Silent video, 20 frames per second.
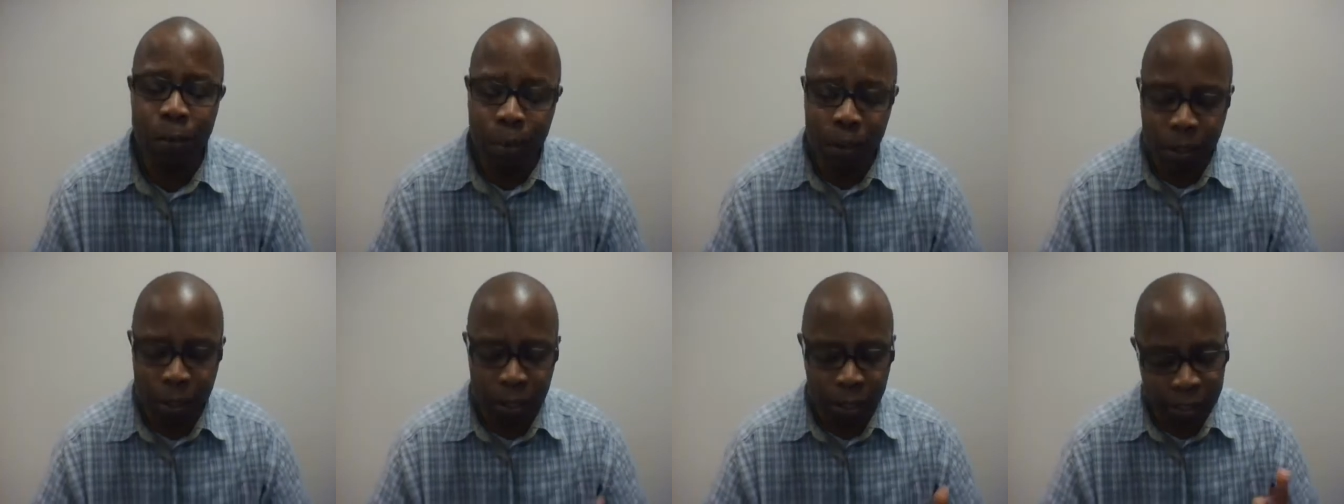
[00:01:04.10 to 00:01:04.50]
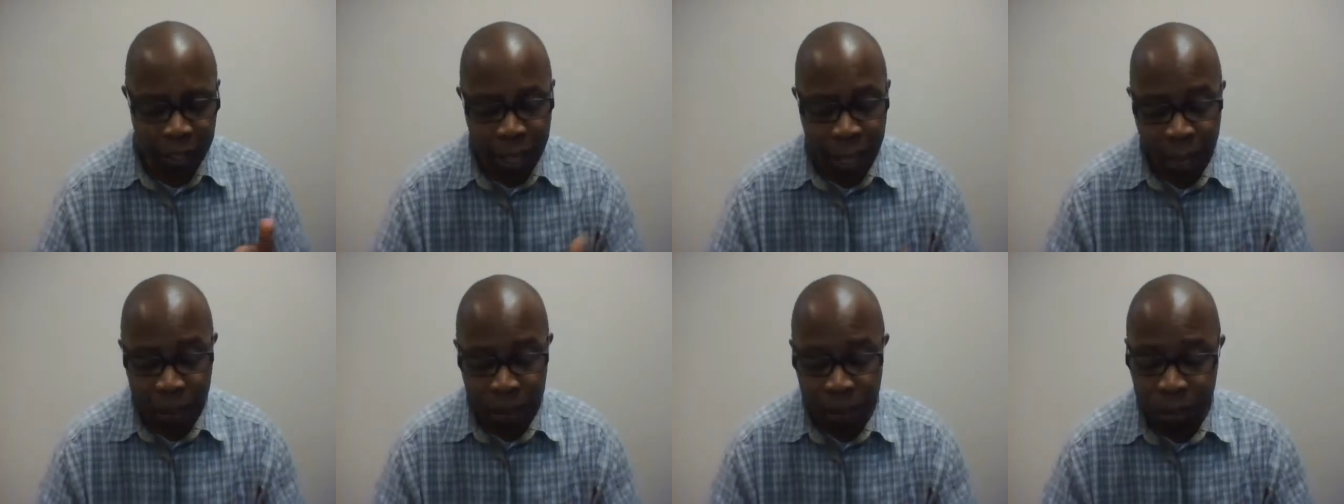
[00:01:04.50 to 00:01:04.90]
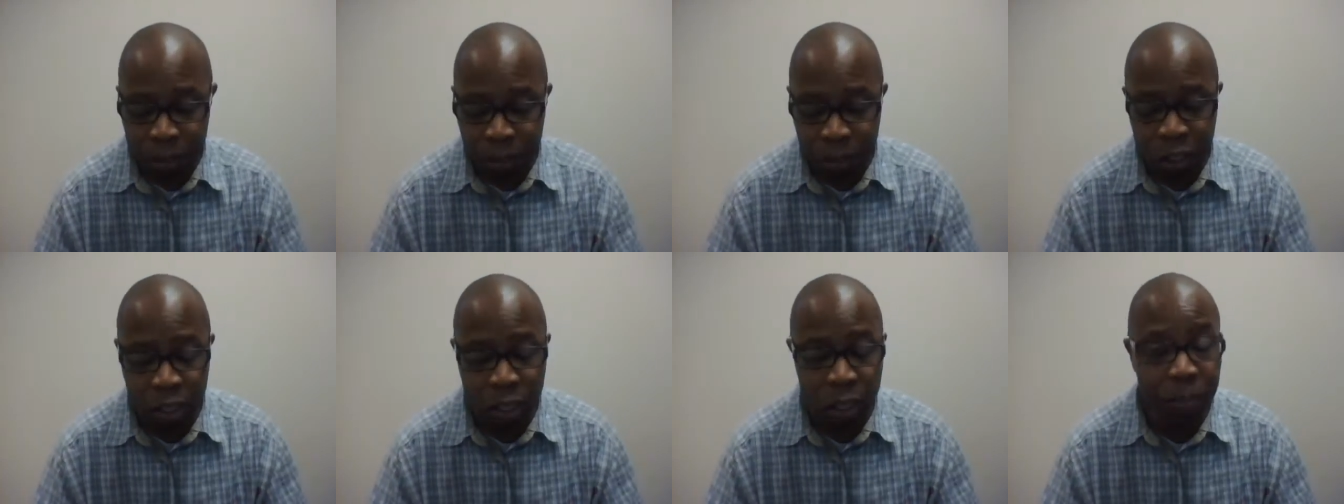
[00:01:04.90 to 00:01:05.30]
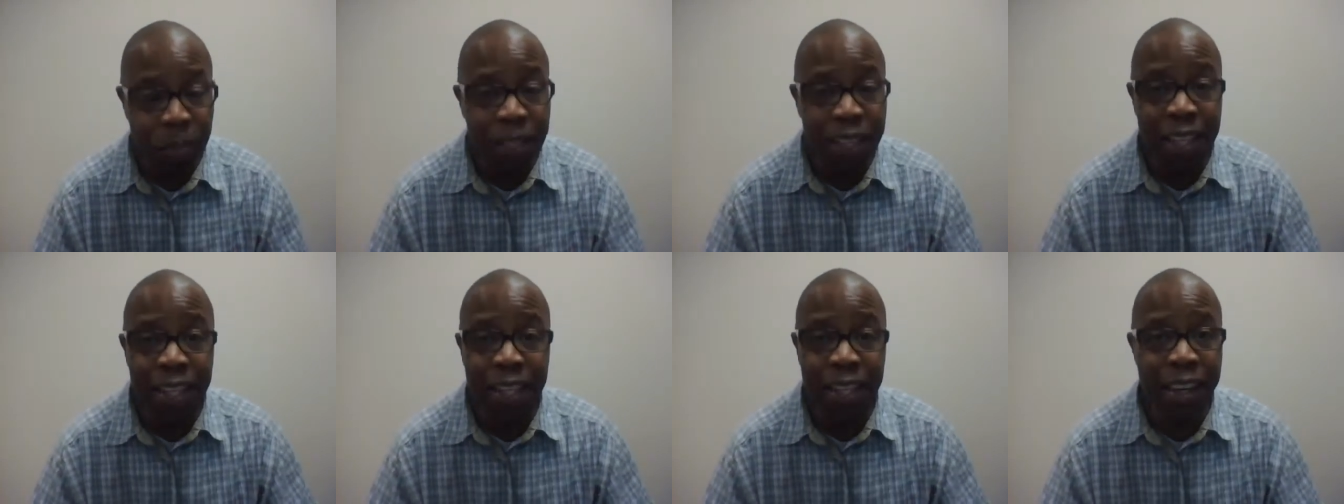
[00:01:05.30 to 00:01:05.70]
spend their time in the
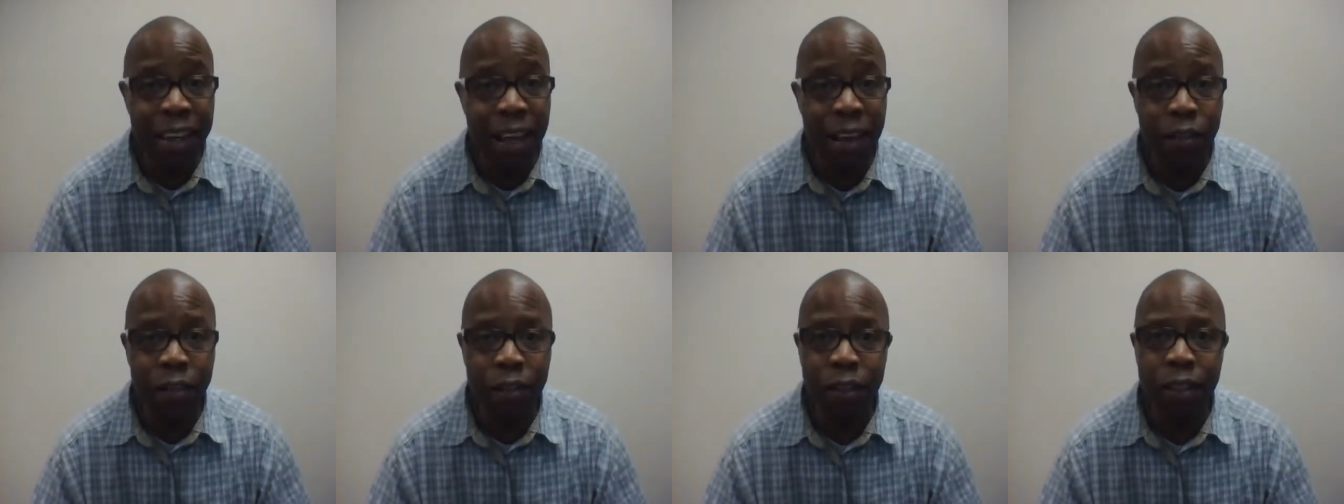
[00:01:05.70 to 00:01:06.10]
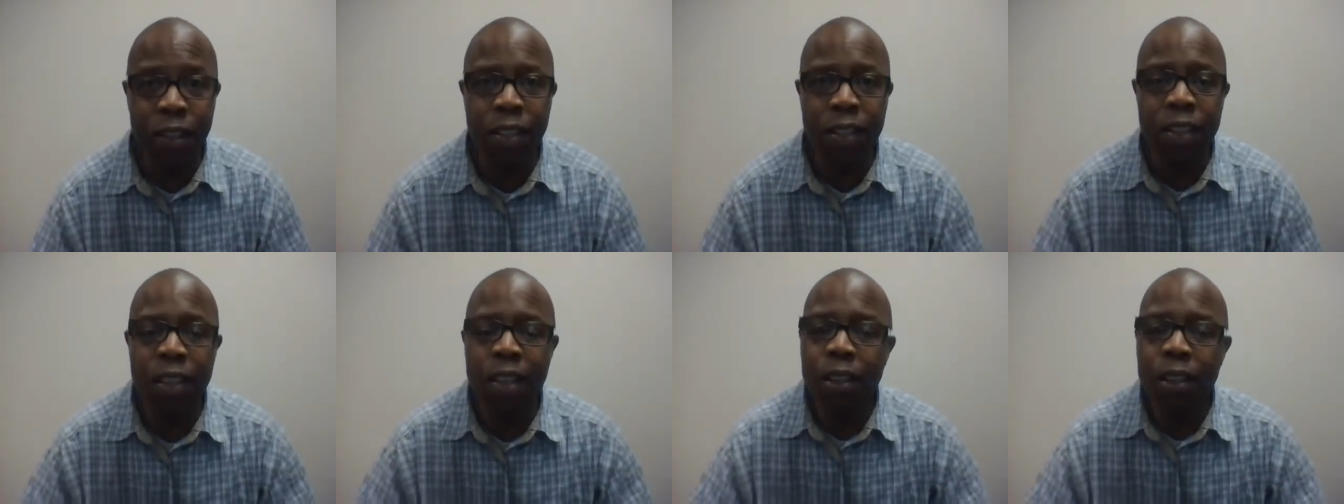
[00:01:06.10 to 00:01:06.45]
gym getting after it,